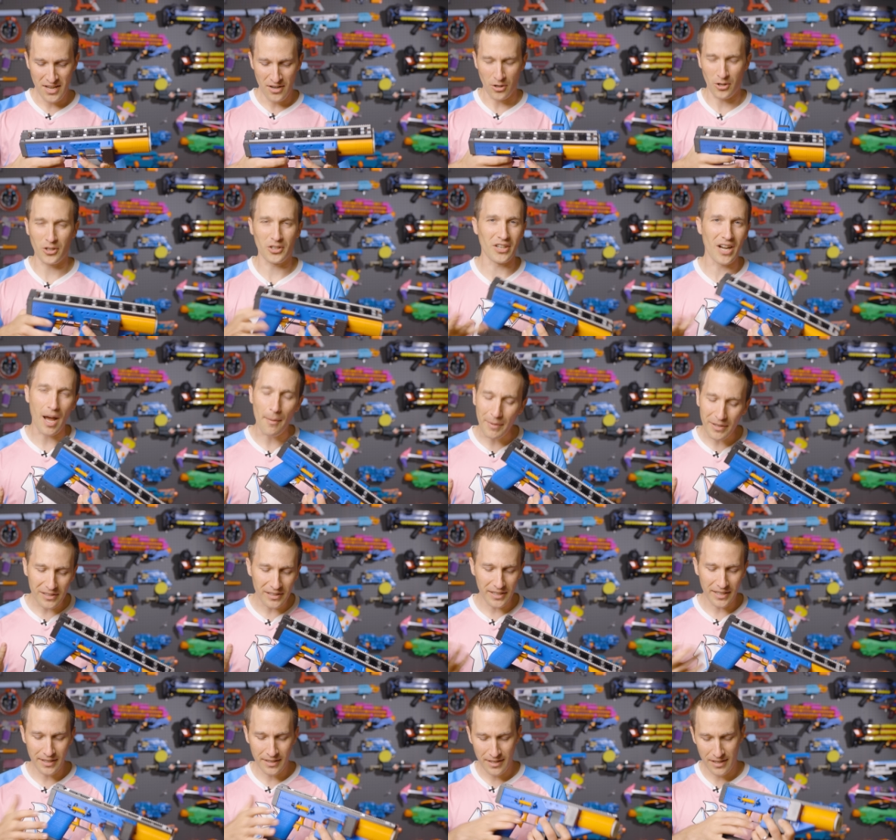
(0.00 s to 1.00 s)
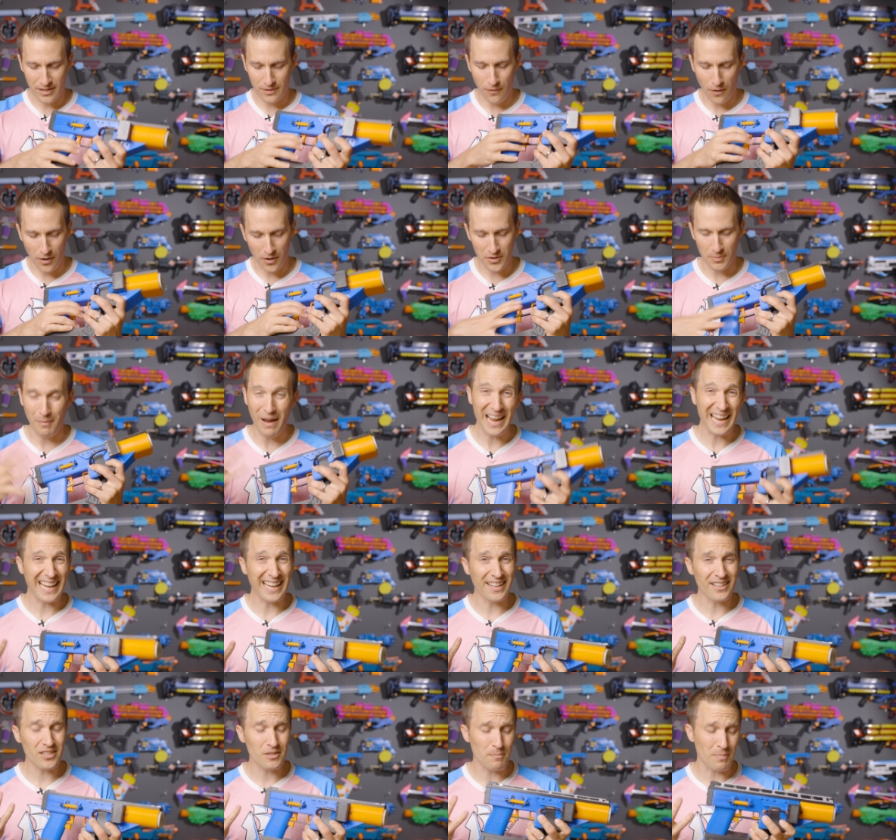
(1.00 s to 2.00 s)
ergonomically as far as my hands.